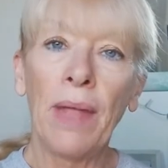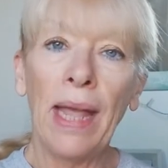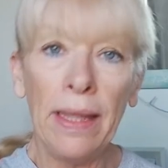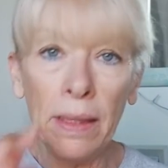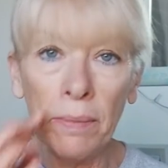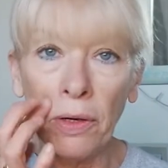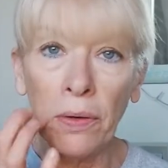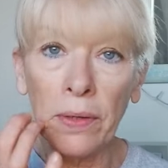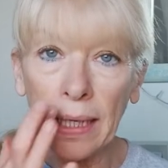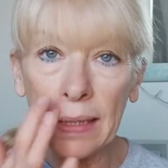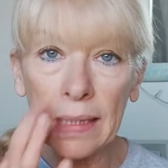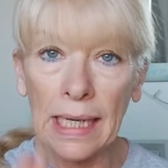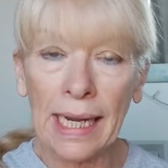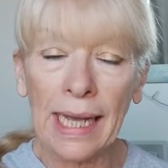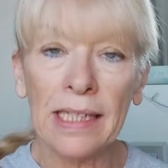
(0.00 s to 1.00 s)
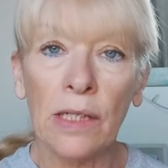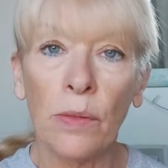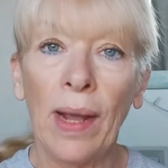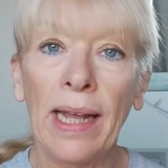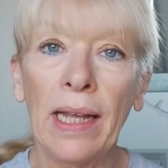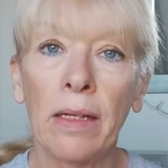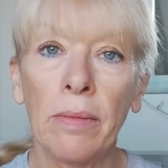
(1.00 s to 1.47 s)
in the mornings, I like to
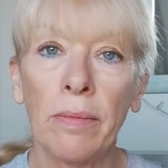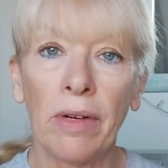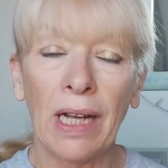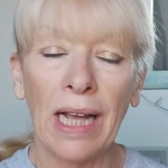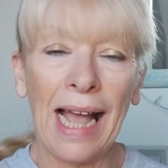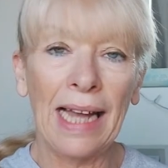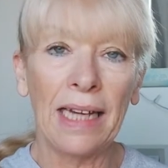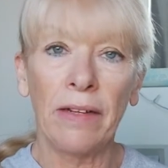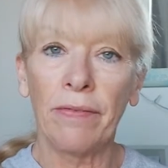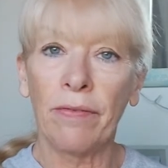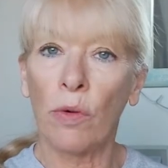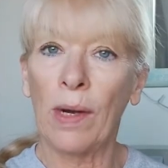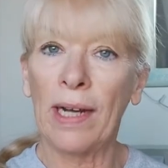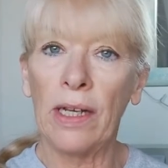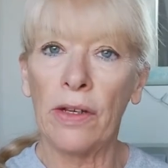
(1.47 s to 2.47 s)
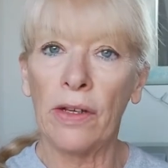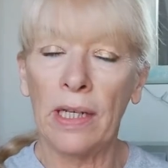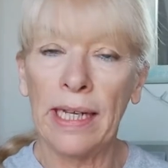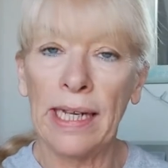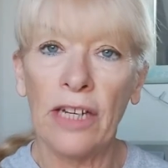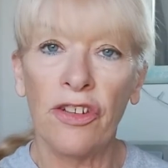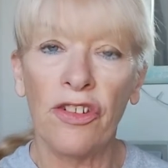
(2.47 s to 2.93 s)
wake up kind of quite
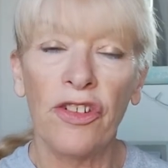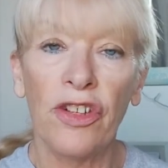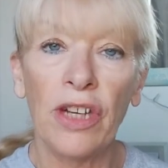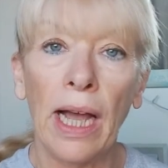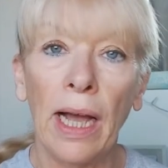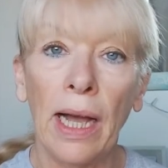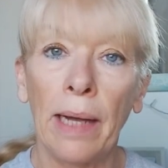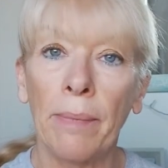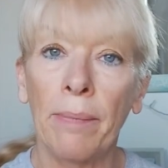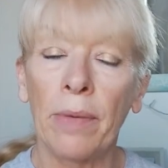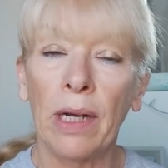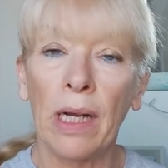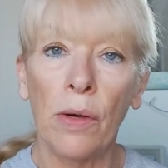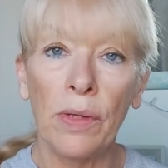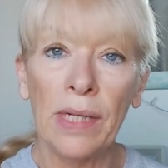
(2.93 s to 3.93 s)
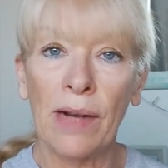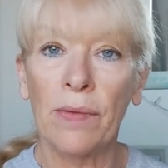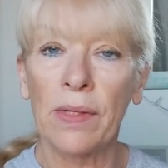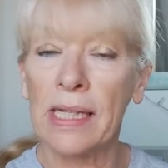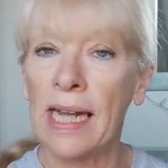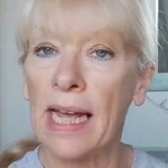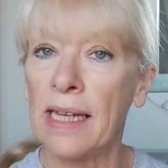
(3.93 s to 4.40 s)
early-ish, go
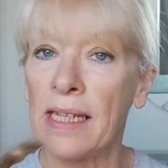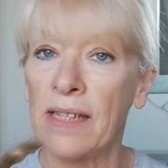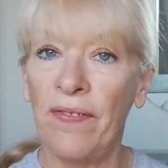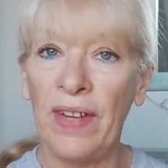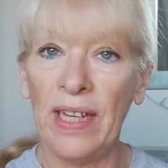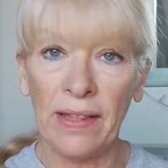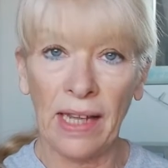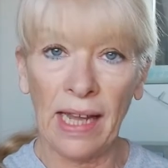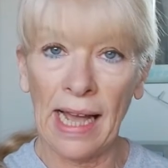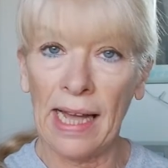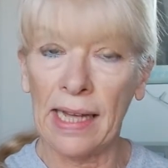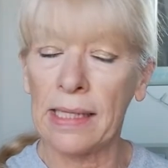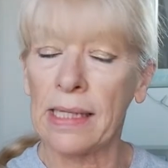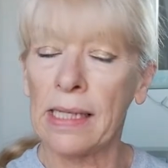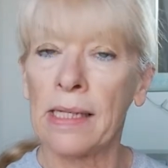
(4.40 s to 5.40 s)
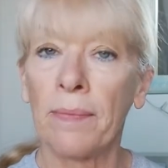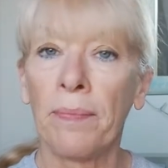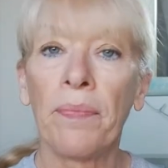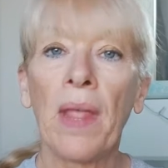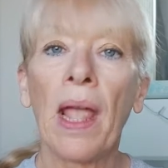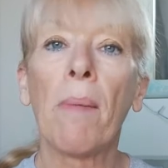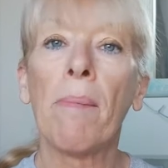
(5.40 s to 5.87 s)
downstairs, feed the cats,
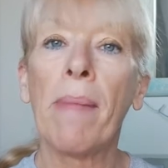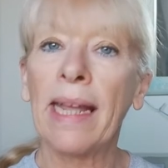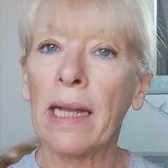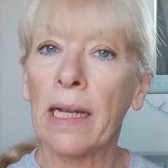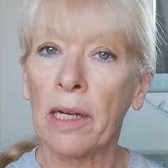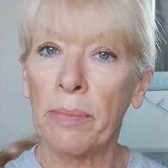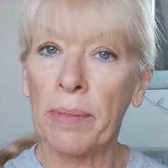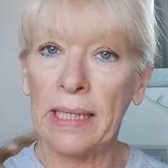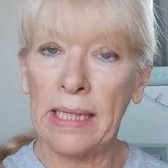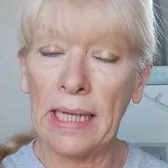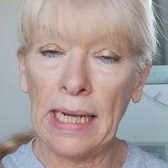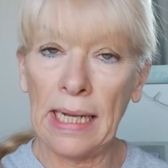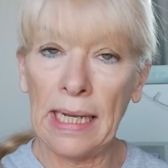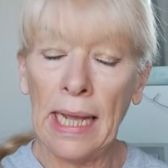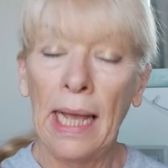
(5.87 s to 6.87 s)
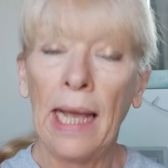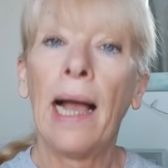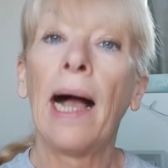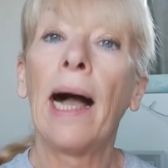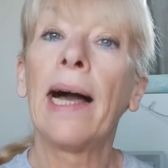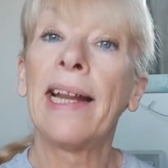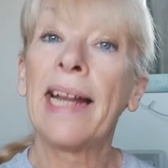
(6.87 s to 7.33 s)
make a cup of tea,
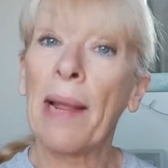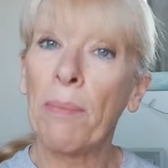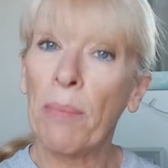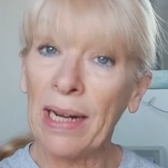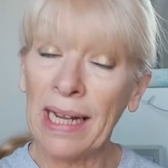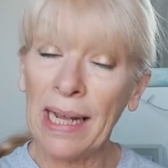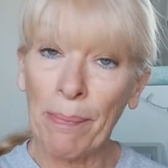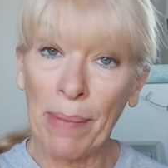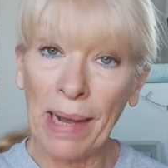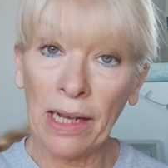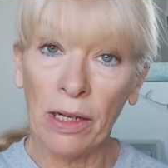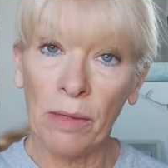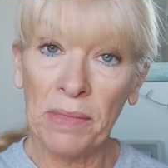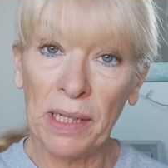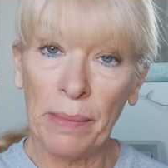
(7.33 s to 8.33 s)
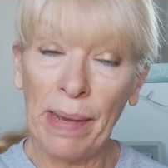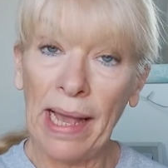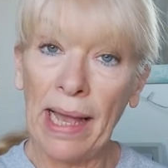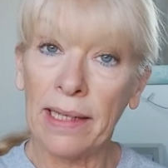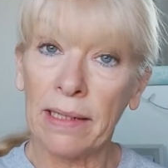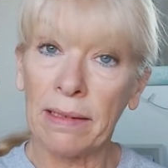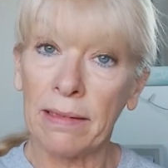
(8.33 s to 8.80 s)
and I bring it back up to
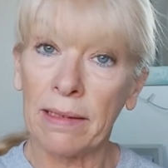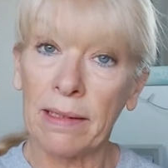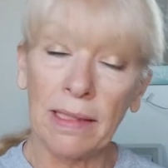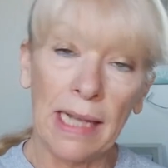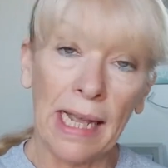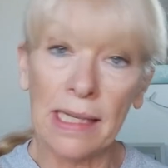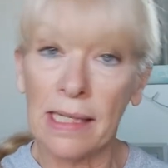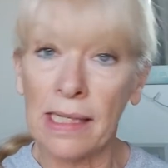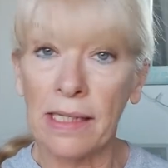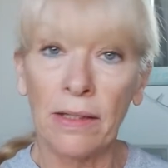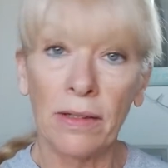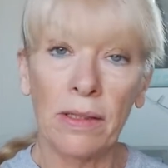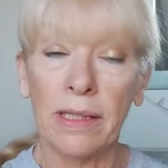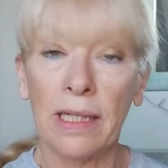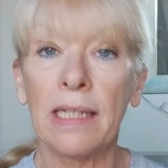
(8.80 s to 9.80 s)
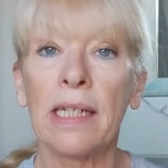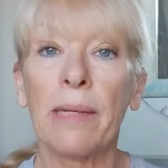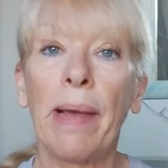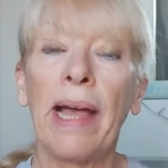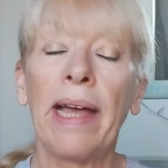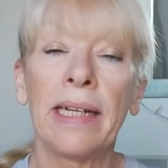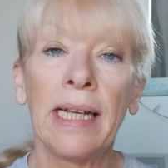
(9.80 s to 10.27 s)
bed and get snuggled into
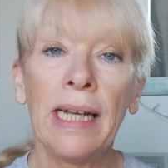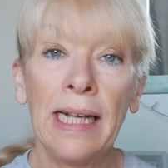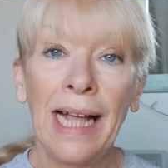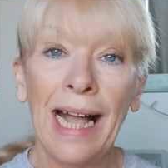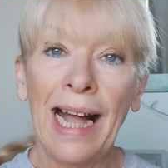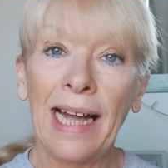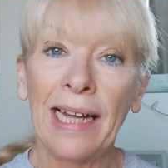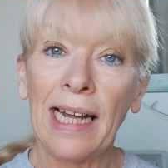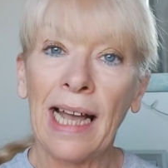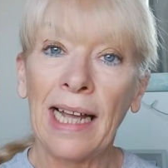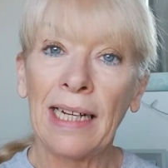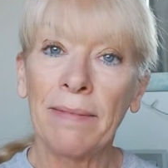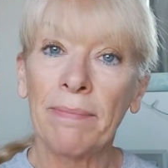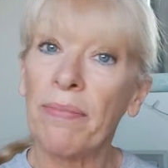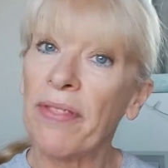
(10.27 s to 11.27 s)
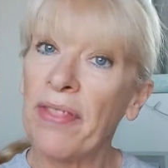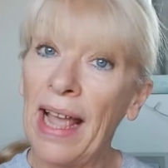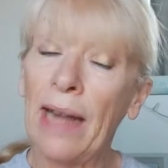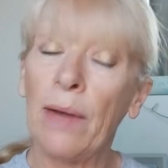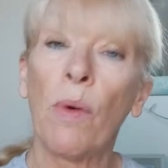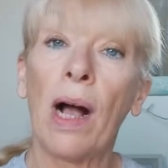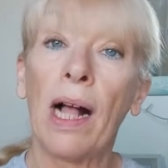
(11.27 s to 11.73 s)
bed. And
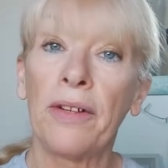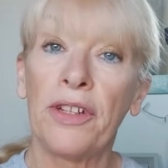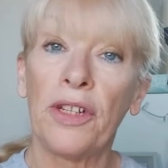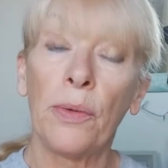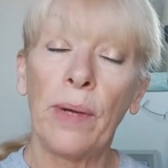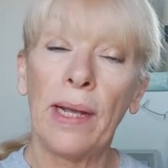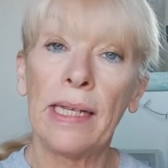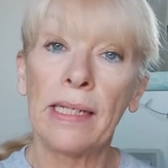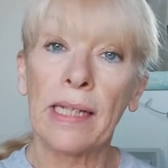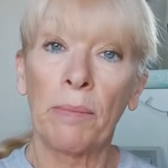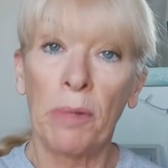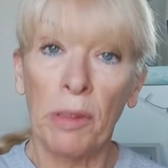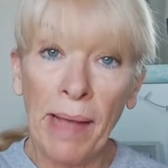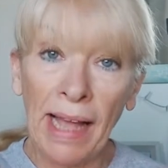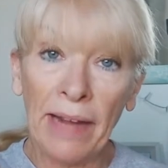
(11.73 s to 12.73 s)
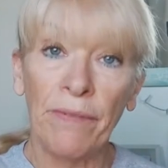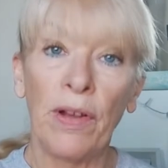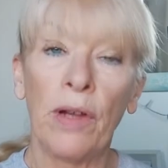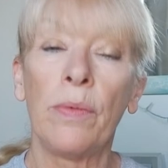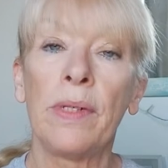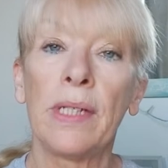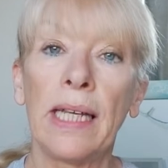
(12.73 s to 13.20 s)
then what I'll do is I'll put my
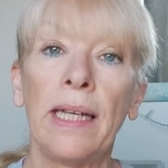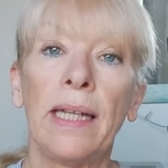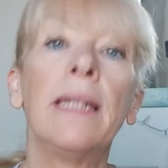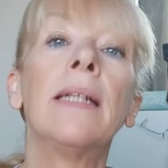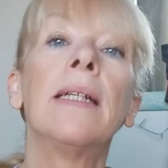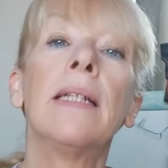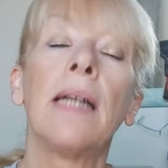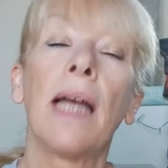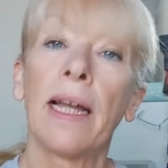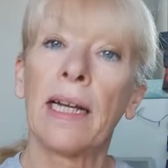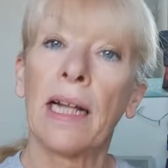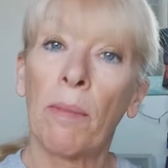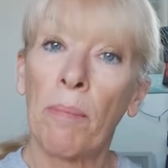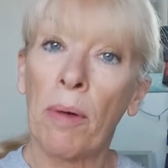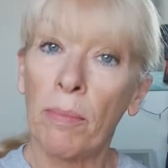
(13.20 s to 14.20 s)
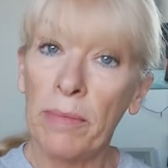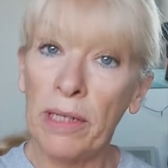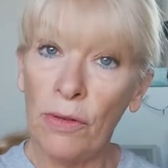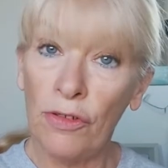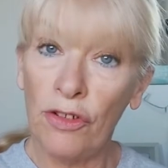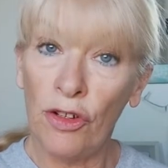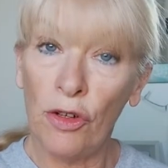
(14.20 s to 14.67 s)
headphones in and I'll pop
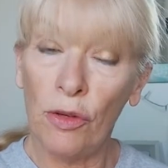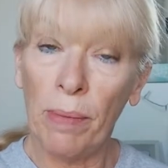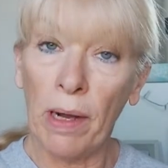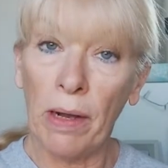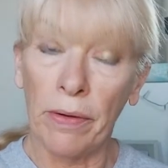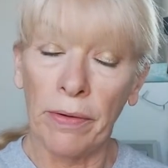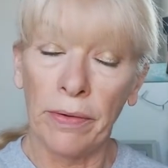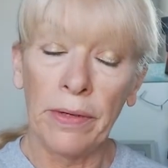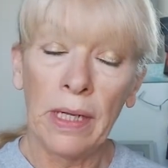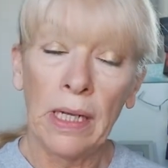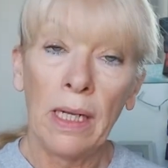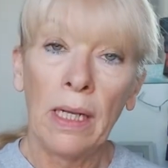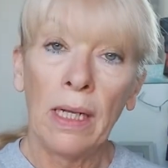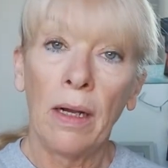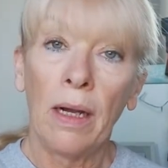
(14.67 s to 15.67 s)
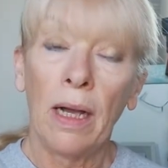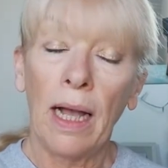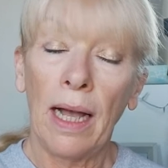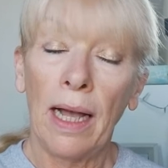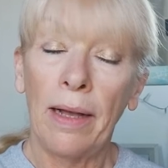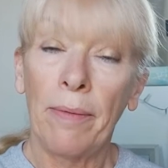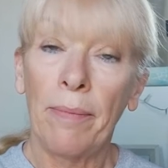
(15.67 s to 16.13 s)
YouTube on,
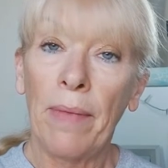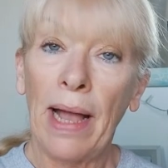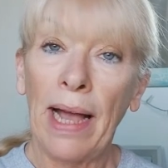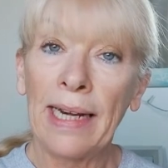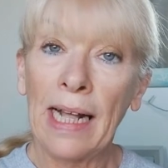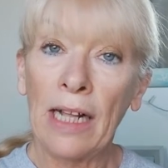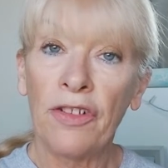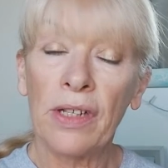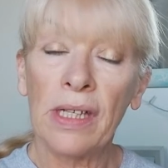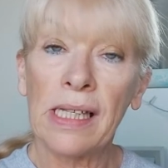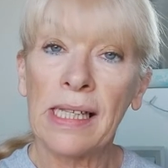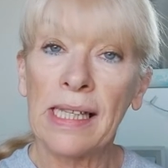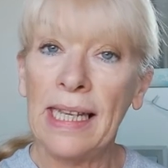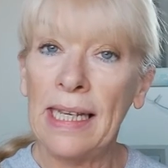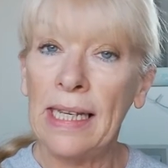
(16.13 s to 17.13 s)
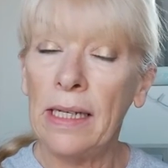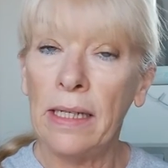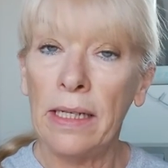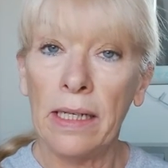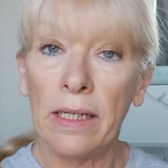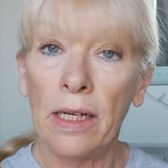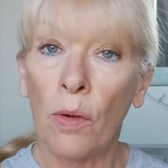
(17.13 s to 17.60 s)
and I'll just
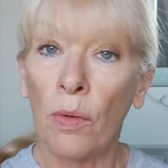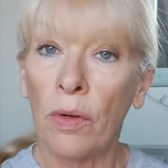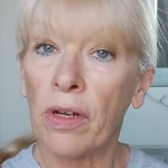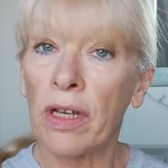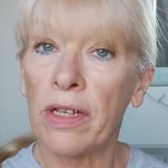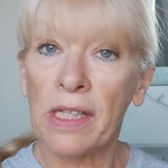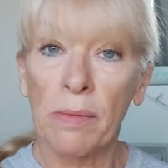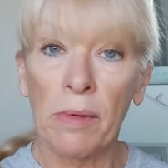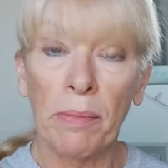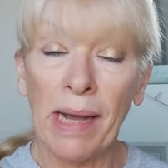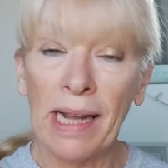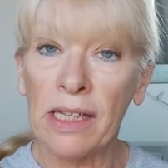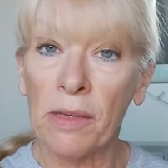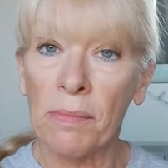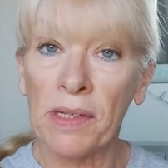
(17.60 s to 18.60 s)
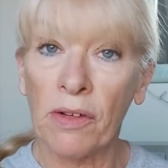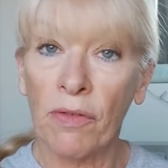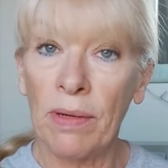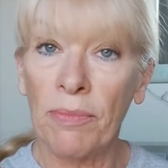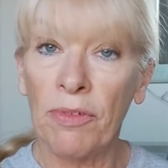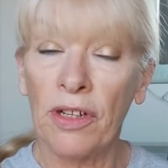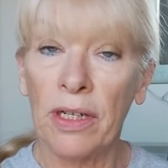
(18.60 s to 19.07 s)
see, look at some of my
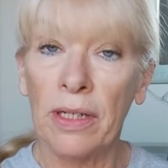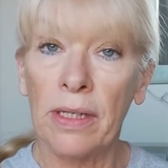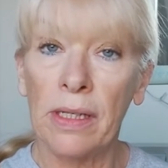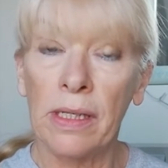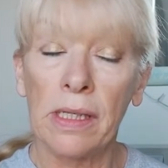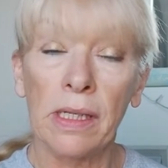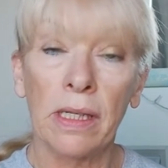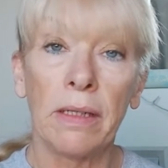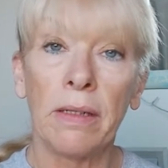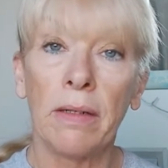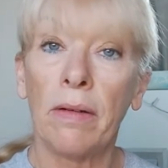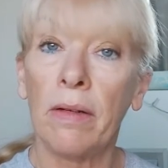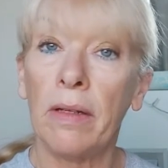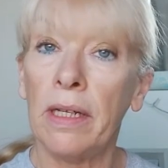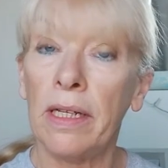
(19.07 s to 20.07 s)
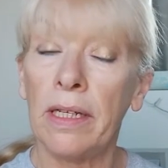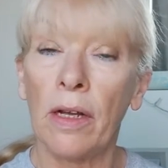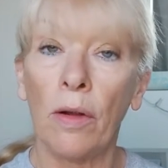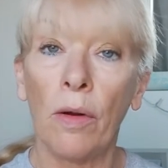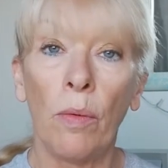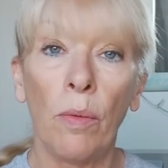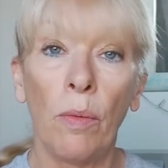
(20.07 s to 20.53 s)
subscriptions and,
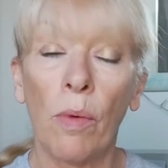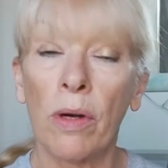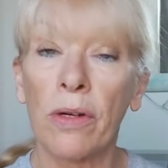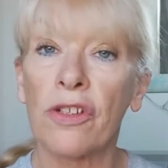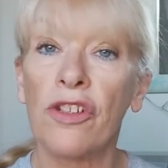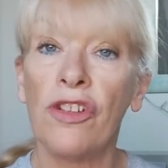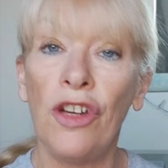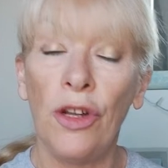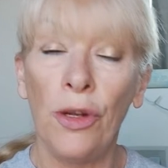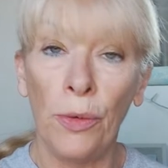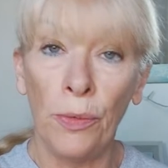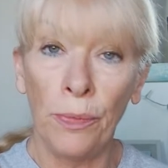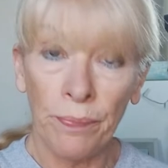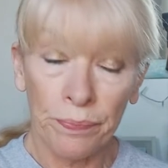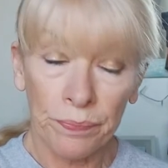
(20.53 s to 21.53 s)
what's new